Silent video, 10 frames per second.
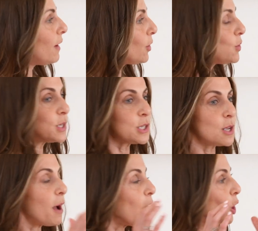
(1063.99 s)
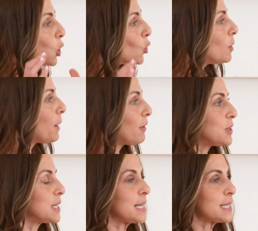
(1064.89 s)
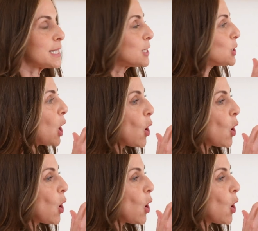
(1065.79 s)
value system. I learn about this in Chassidus.